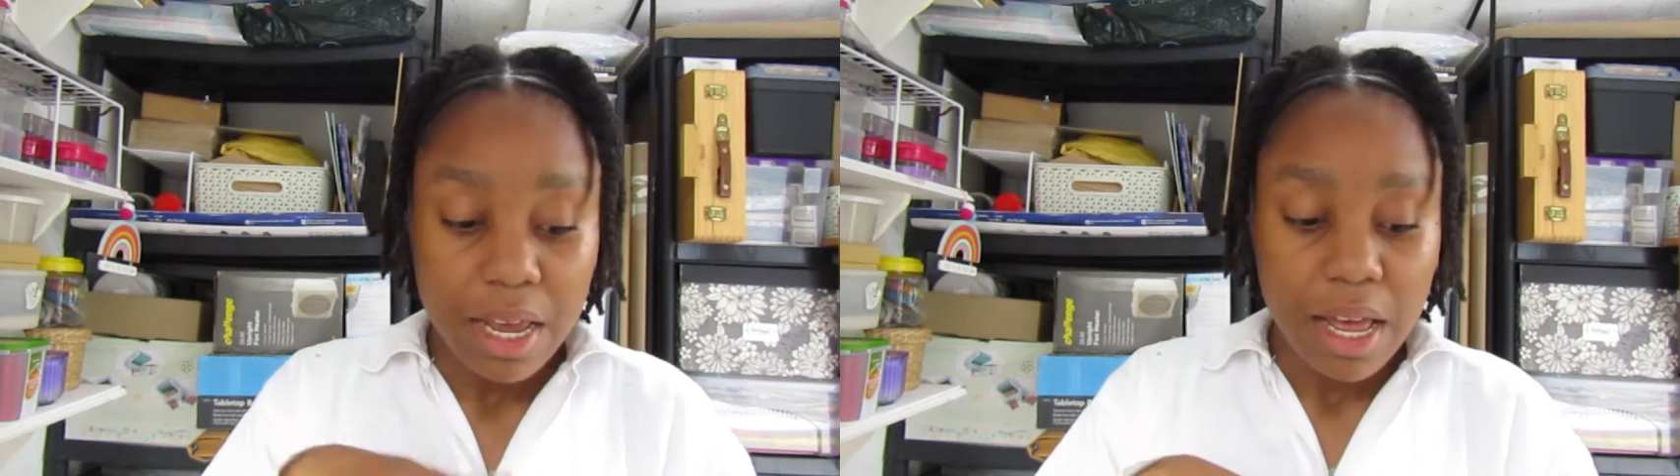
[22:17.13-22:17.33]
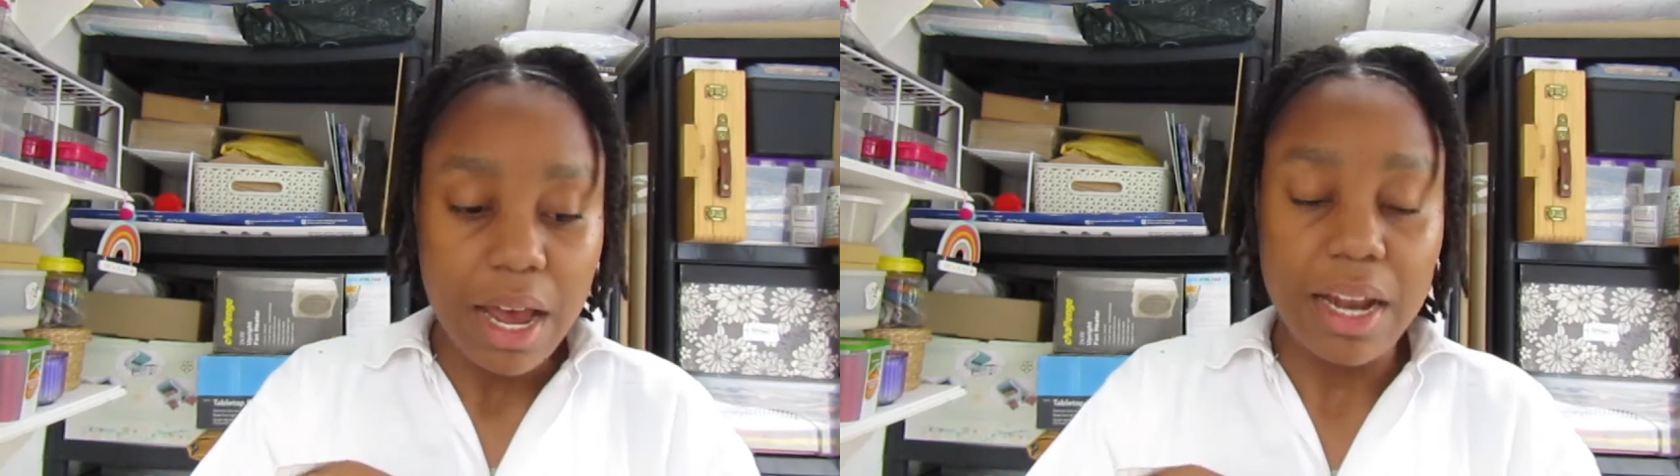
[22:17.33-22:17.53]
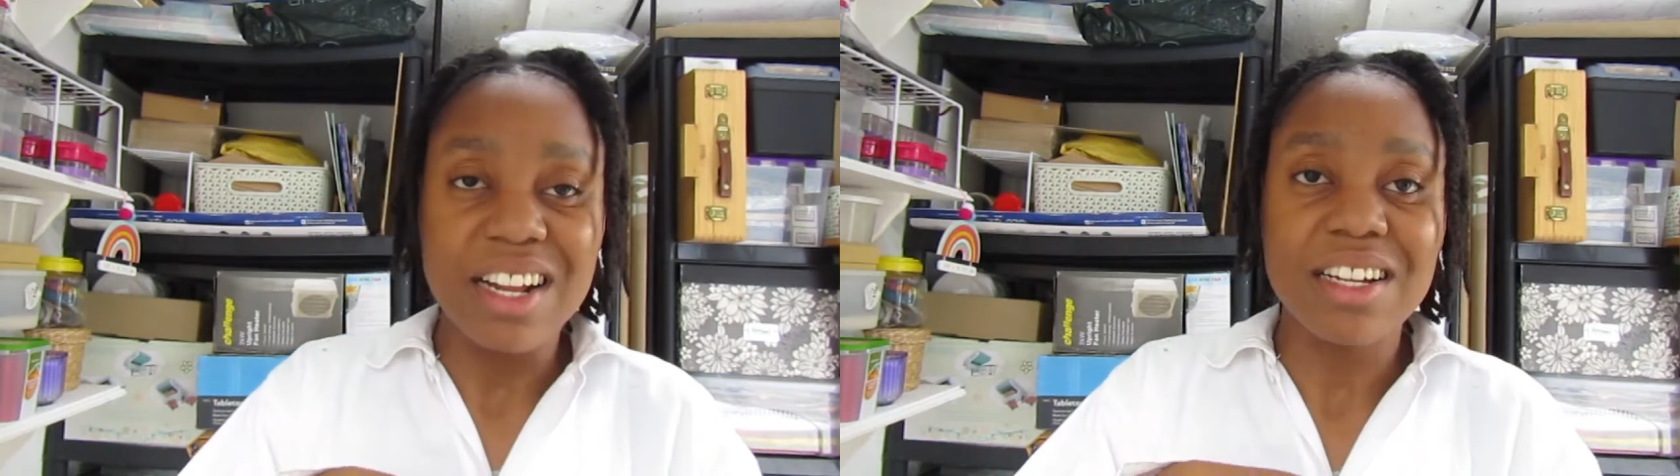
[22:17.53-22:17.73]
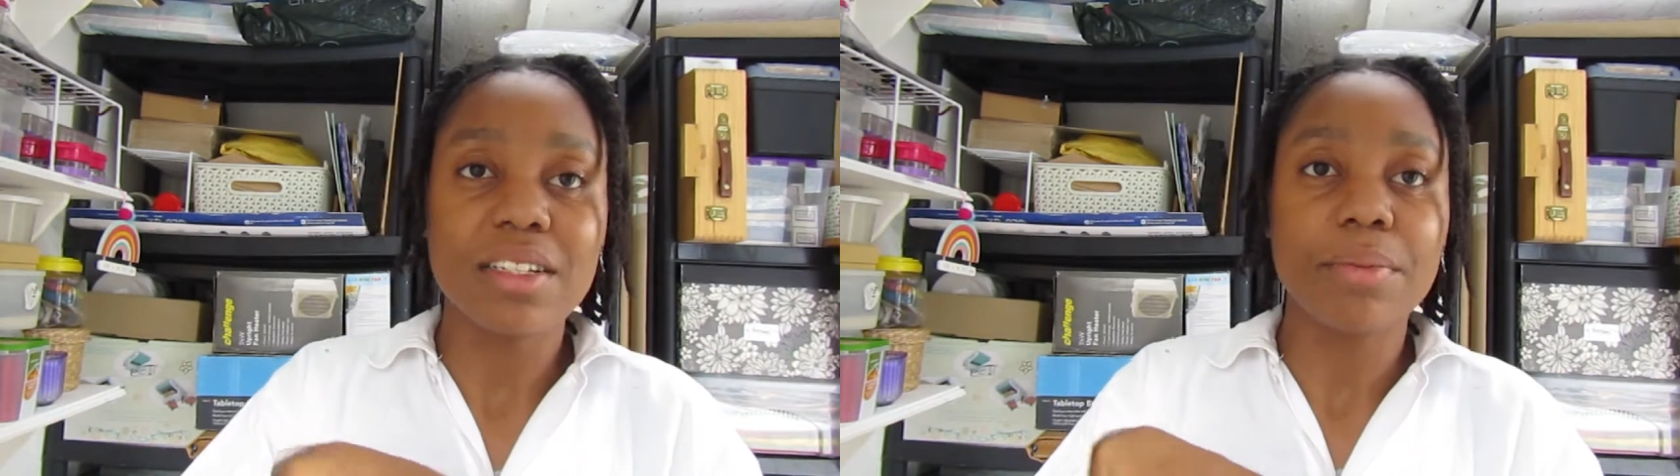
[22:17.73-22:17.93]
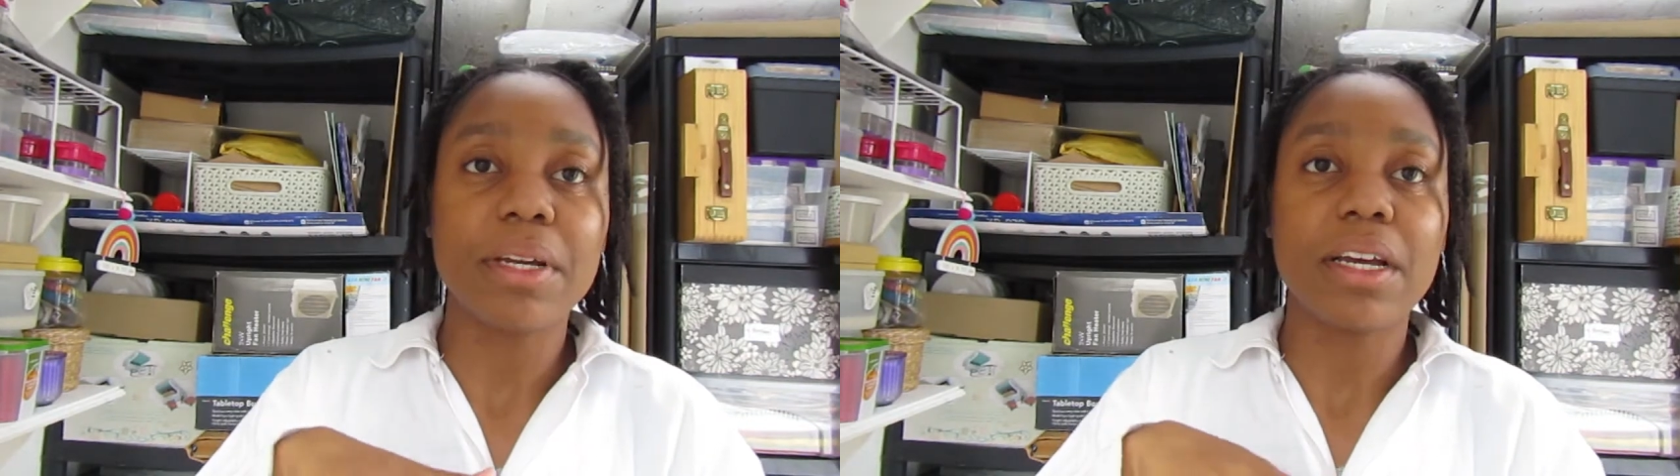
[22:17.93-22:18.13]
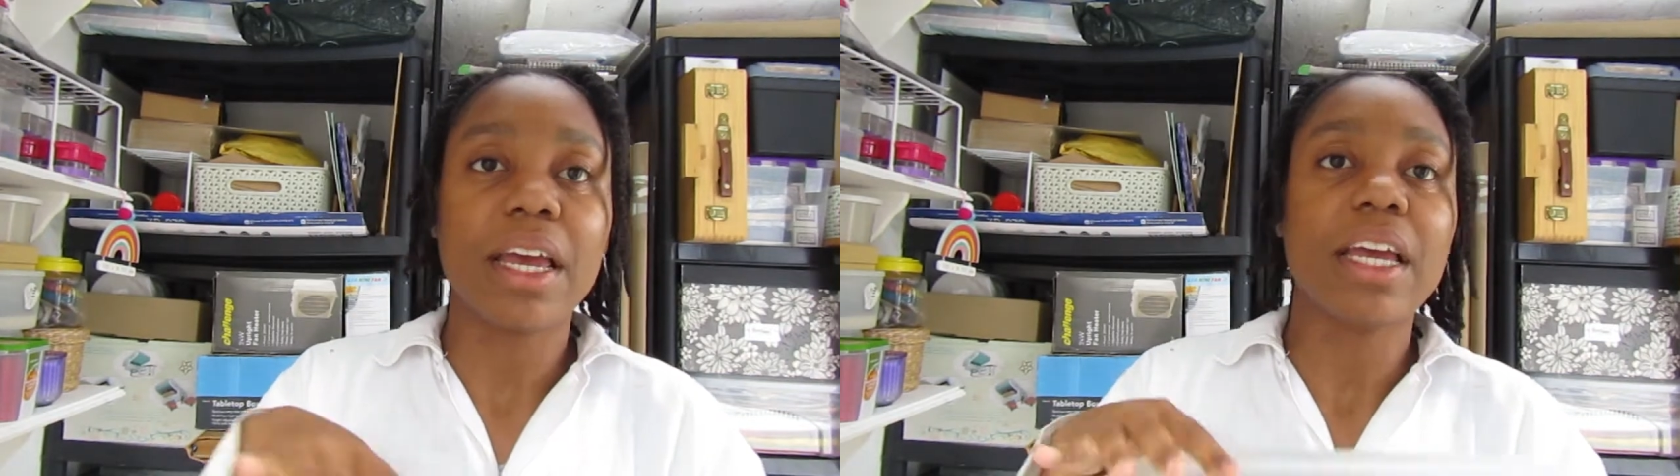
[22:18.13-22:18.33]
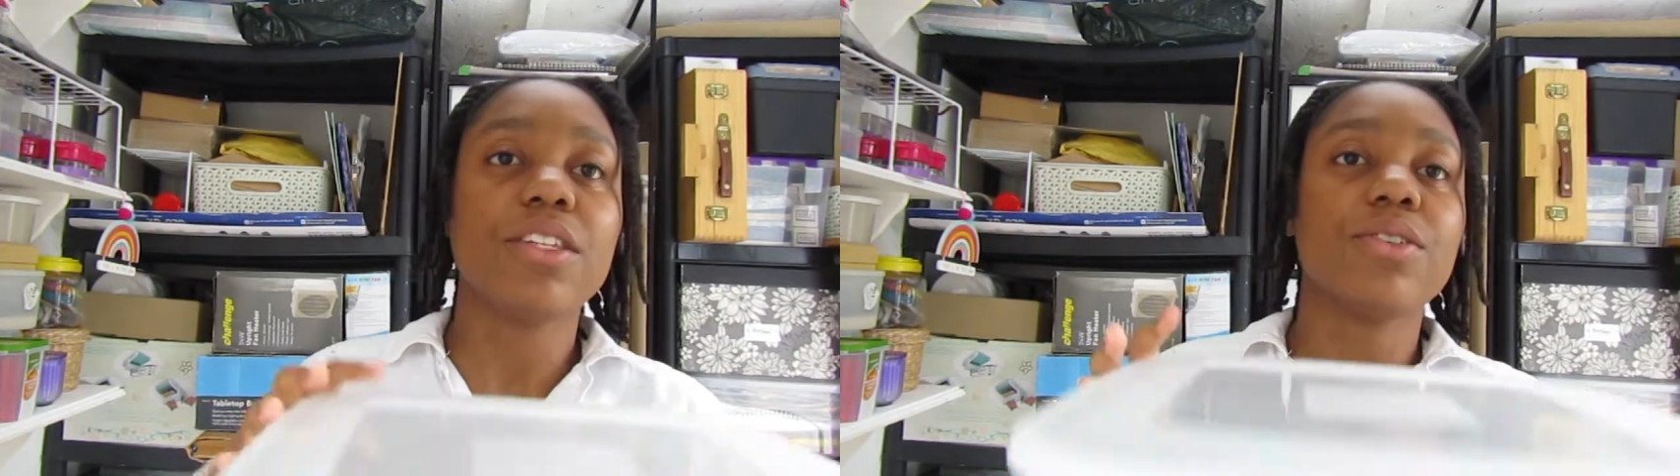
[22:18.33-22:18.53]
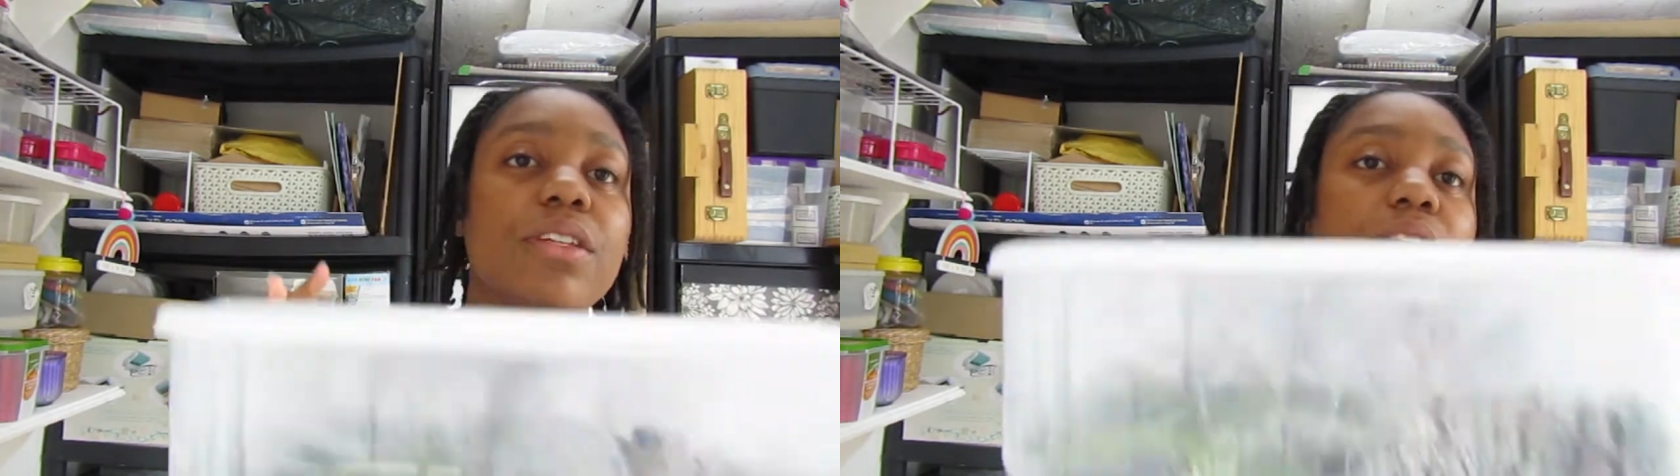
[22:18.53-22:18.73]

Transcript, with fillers: and I needed a bigger case, so it's